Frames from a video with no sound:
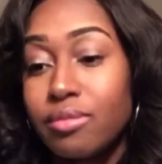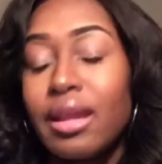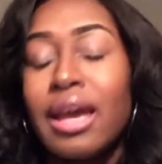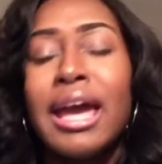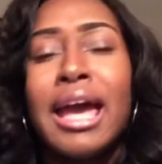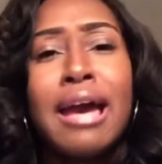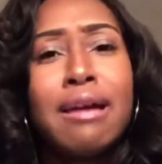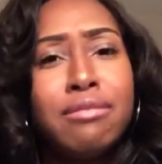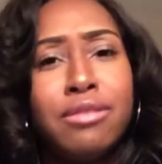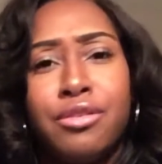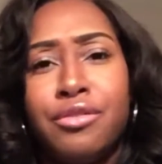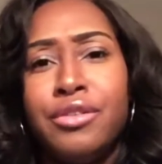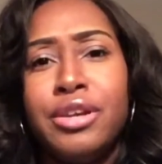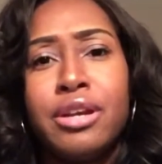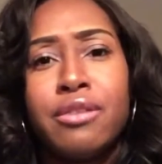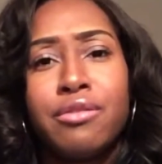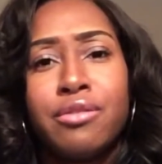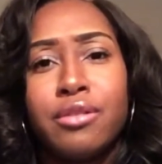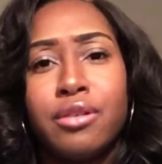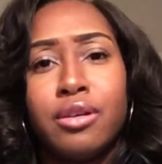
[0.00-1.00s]
have the fear
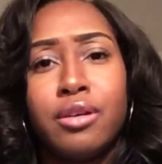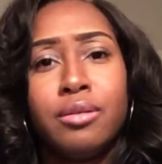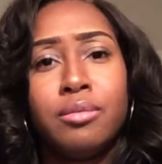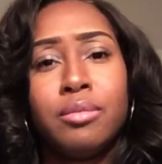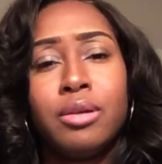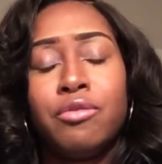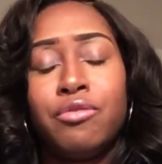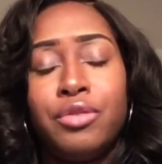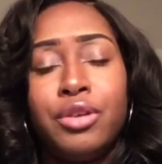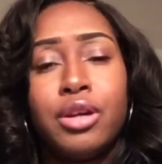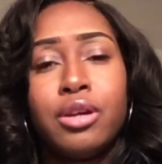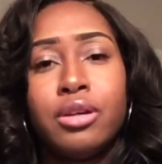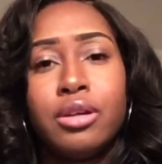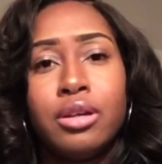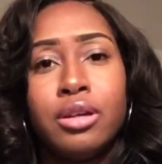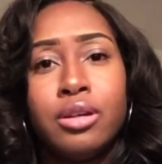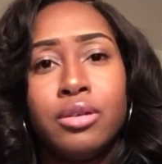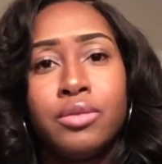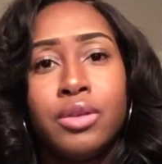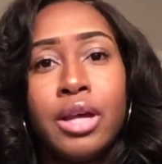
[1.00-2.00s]

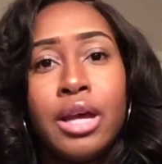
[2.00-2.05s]
of.